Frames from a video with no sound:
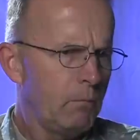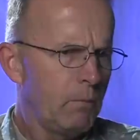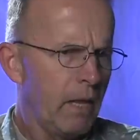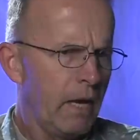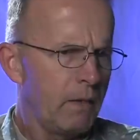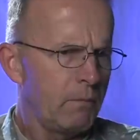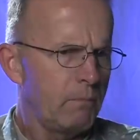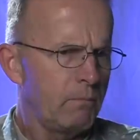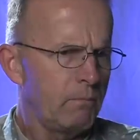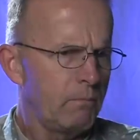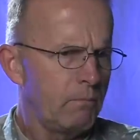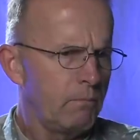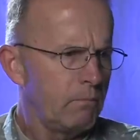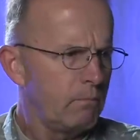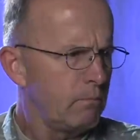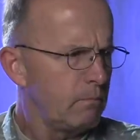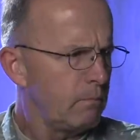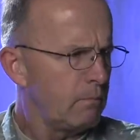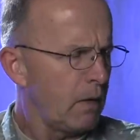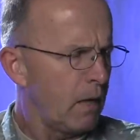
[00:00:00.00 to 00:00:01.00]
that
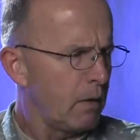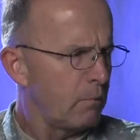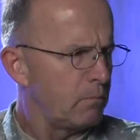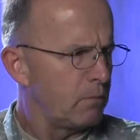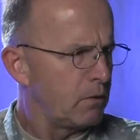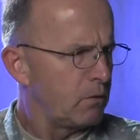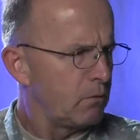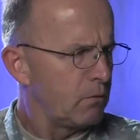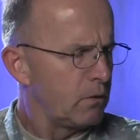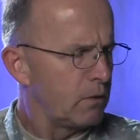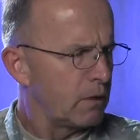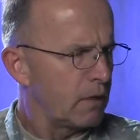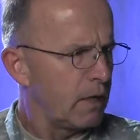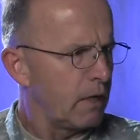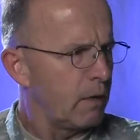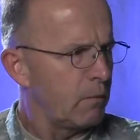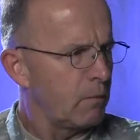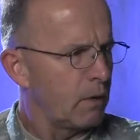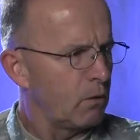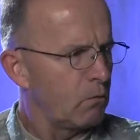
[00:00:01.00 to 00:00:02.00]
opportune
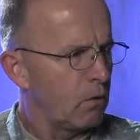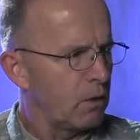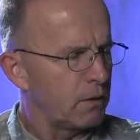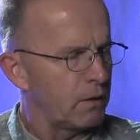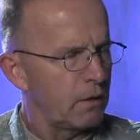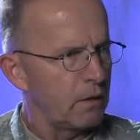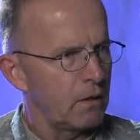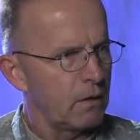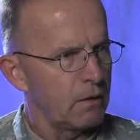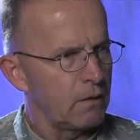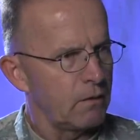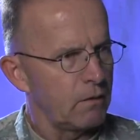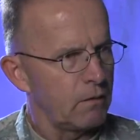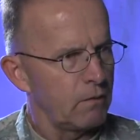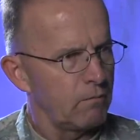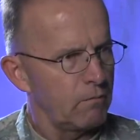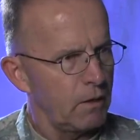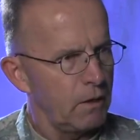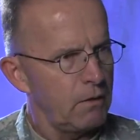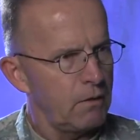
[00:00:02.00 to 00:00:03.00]
time, I wanted to get on the
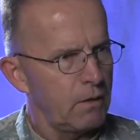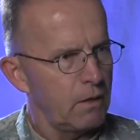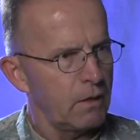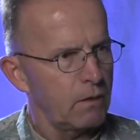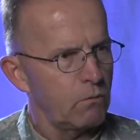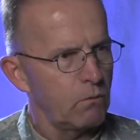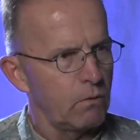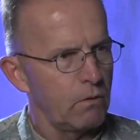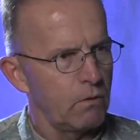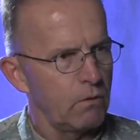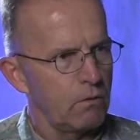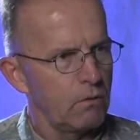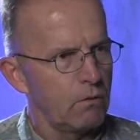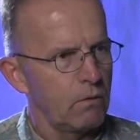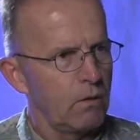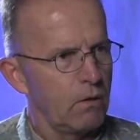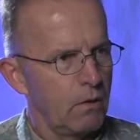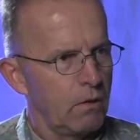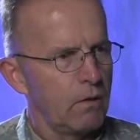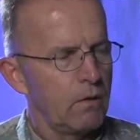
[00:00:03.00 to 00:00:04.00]
flight deck where the
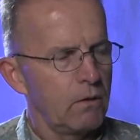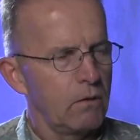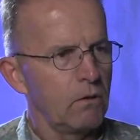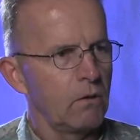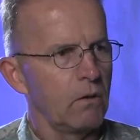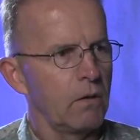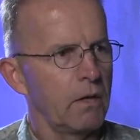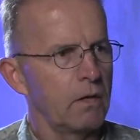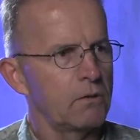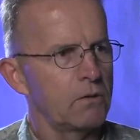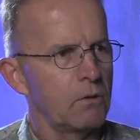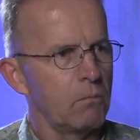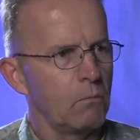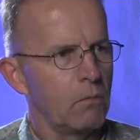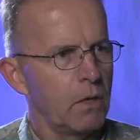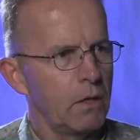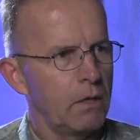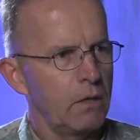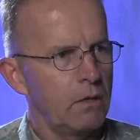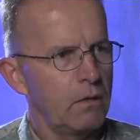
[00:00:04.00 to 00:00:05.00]
a little extra
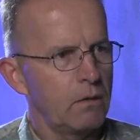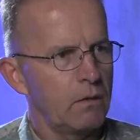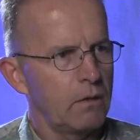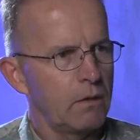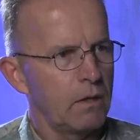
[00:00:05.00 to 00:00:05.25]
money,